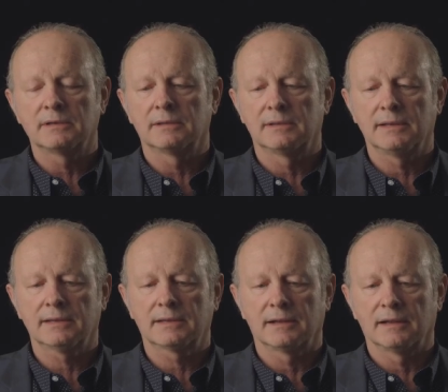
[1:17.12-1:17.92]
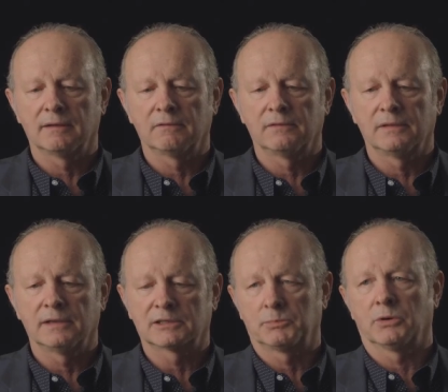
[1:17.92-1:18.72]
to think of
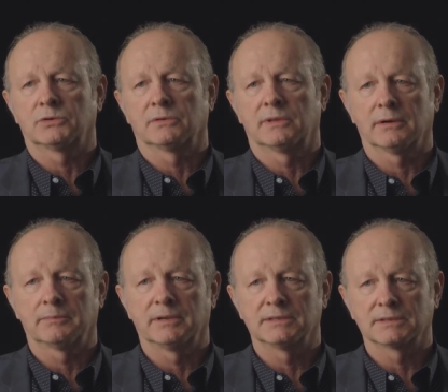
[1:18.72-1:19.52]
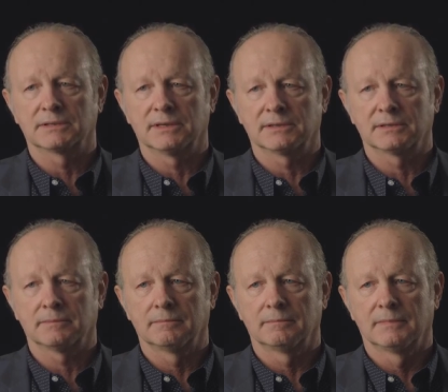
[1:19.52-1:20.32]
exposure therapy as extinction,
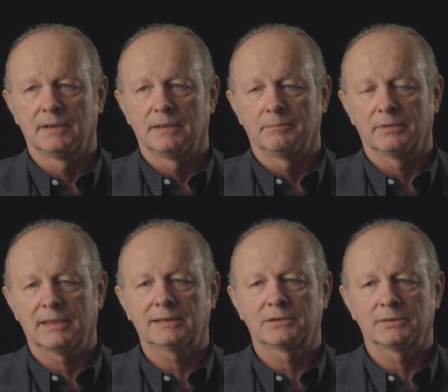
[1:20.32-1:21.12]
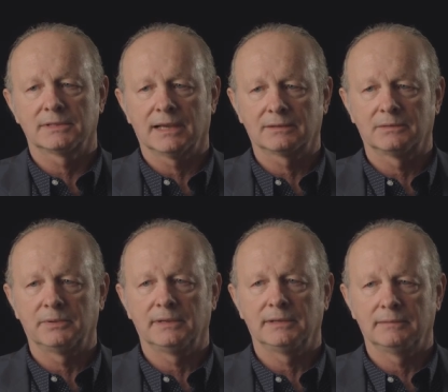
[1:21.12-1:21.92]
but that turns out to
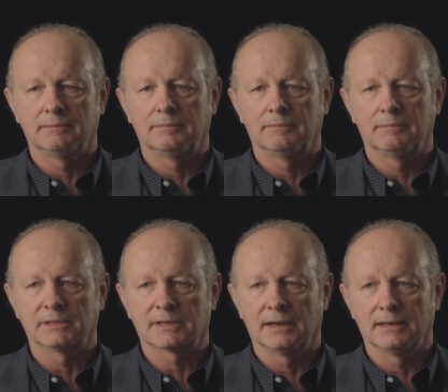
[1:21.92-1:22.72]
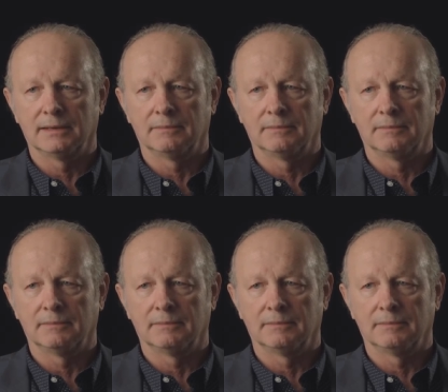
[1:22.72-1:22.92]
be misguided.